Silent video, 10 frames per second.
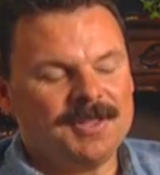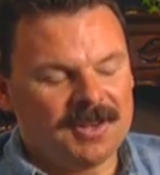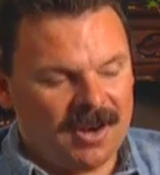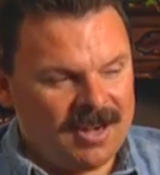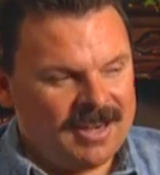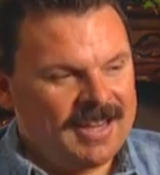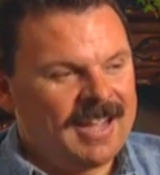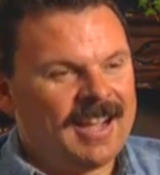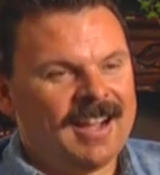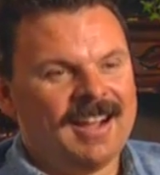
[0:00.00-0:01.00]
are,
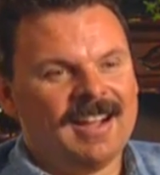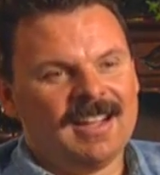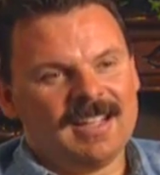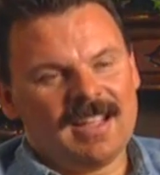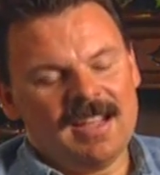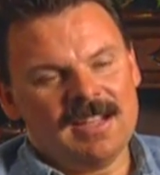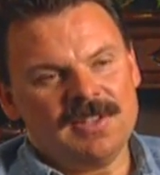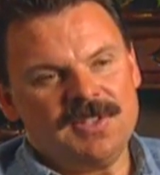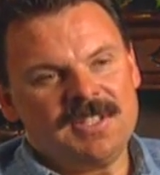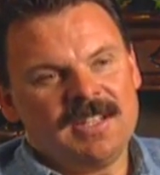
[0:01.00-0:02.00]

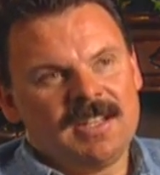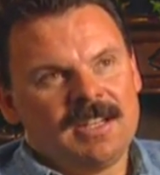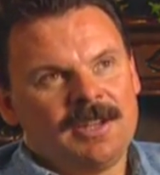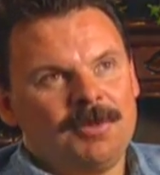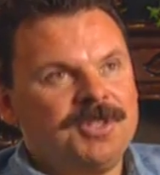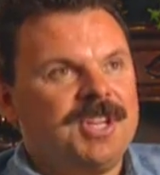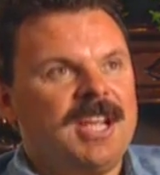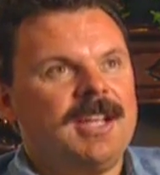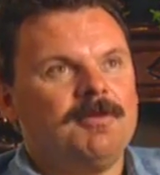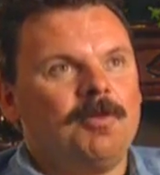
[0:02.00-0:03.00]
is, well,
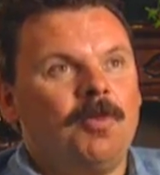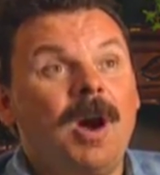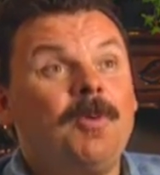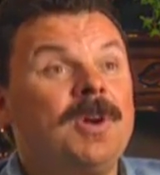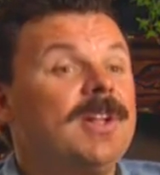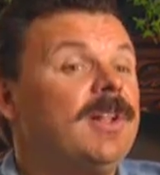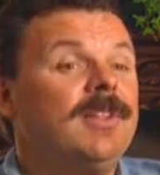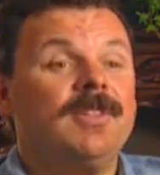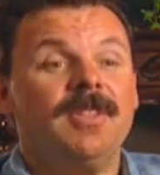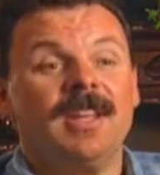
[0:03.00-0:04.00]
gee, what
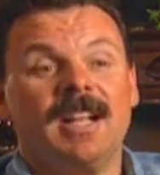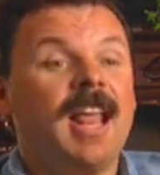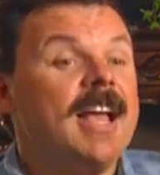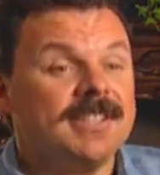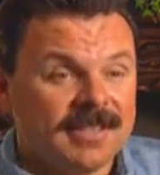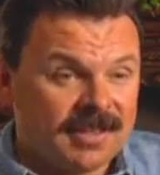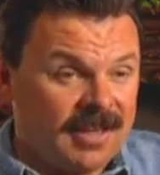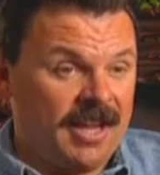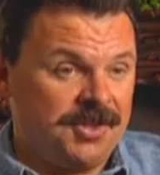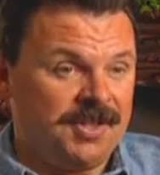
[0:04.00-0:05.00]
will the classics
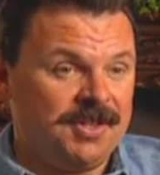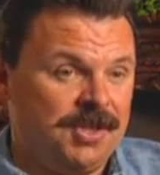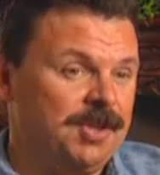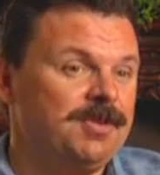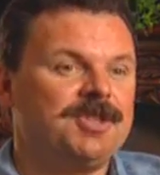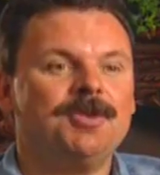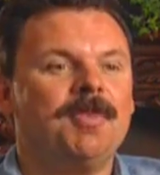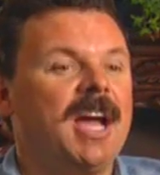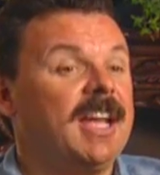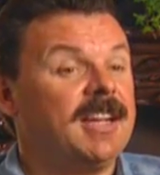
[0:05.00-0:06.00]
collection do to
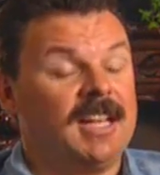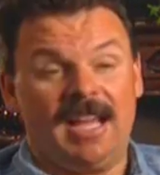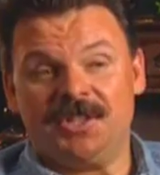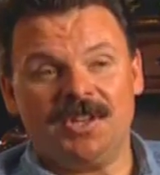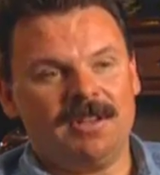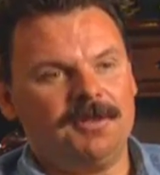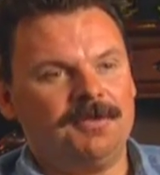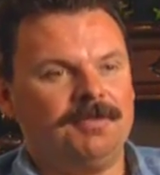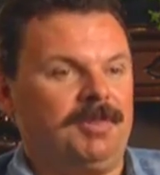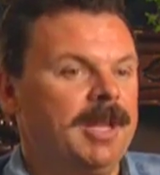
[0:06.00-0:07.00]
my collection
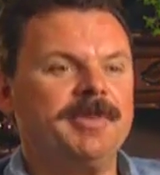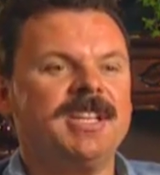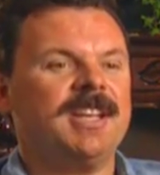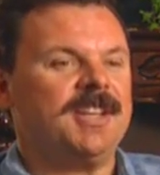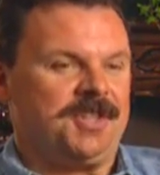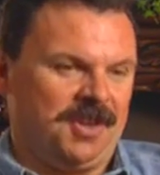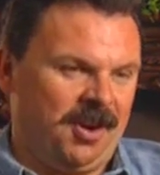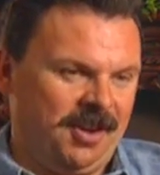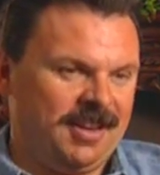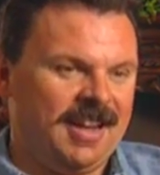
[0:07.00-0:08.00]
of limited edition
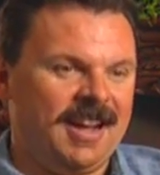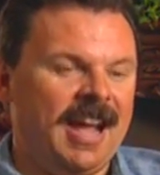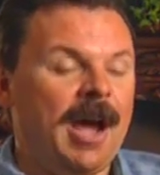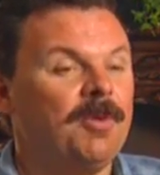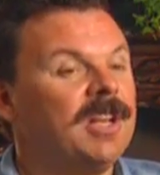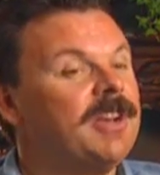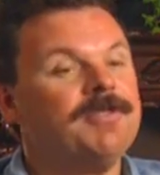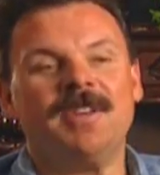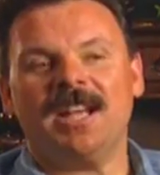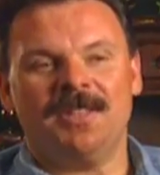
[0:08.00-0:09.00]
art? How will it
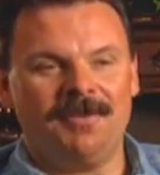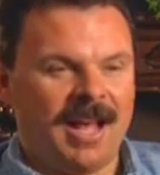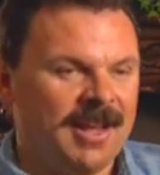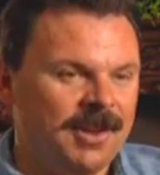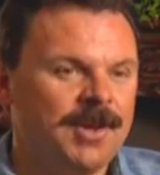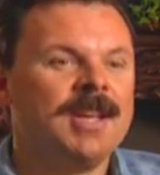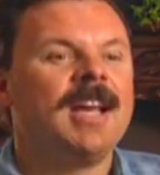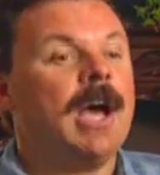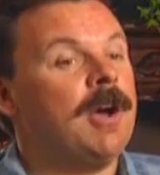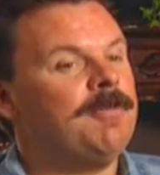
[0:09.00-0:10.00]
affect the value
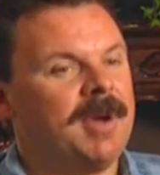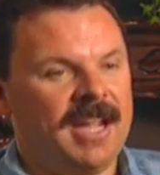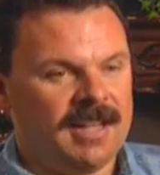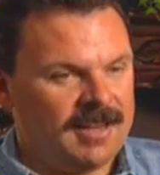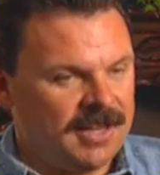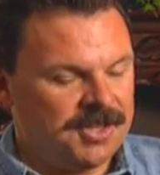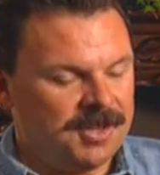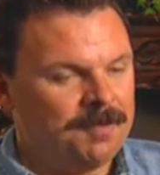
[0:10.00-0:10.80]
of my collection?